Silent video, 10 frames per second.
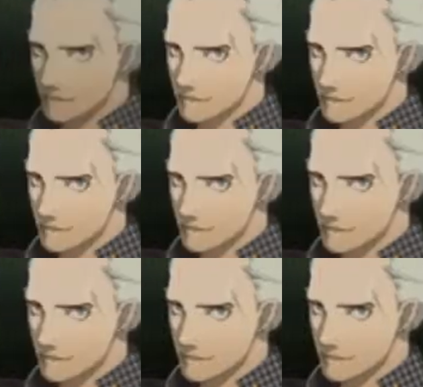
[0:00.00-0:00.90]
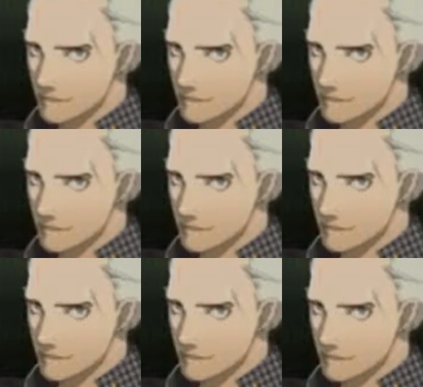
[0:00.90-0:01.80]

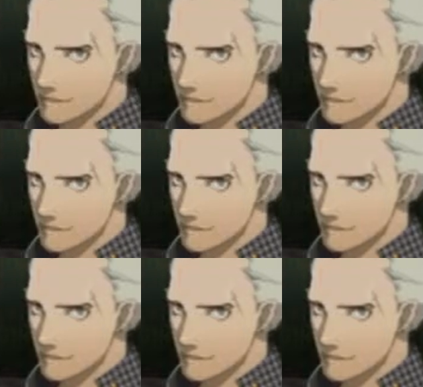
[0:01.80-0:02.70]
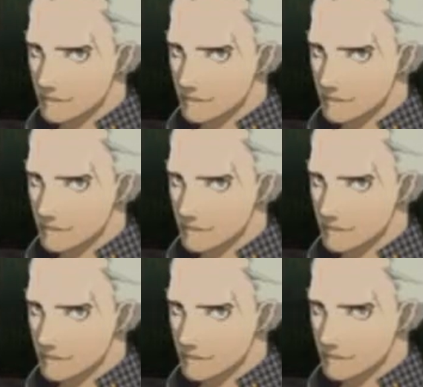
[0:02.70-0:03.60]

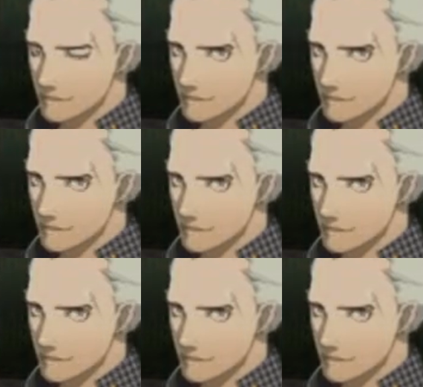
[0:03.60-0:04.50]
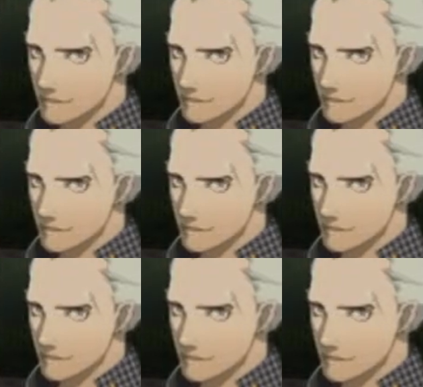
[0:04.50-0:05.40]

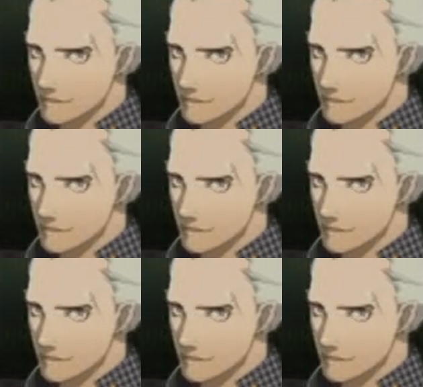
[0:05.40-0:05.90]
Nothing is said.